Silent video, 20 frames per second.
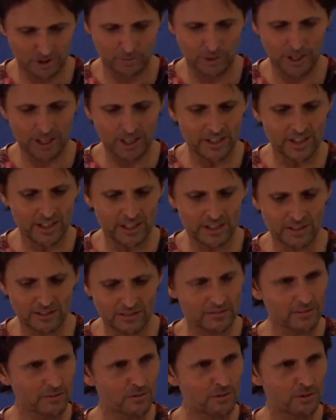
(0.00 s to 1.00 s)

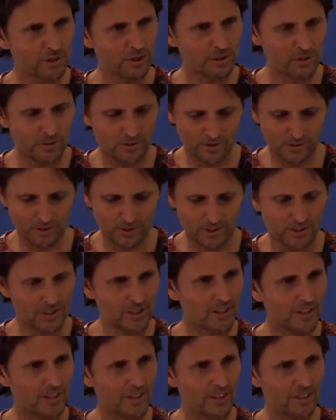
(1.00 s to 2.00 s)
Humility, truth,
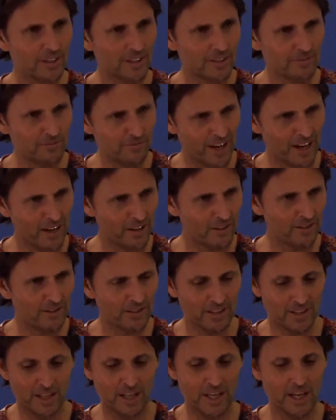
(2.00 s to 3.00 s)

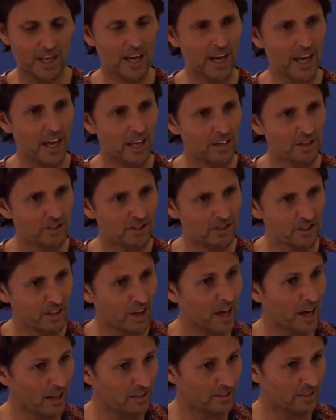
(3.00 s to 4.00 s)
faith, and a
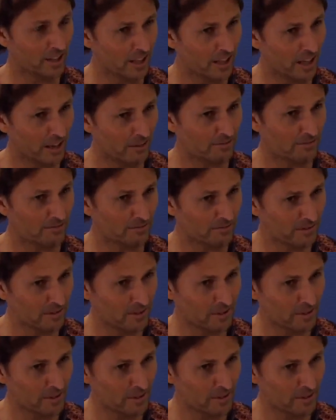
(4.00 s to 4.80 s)
desire to love.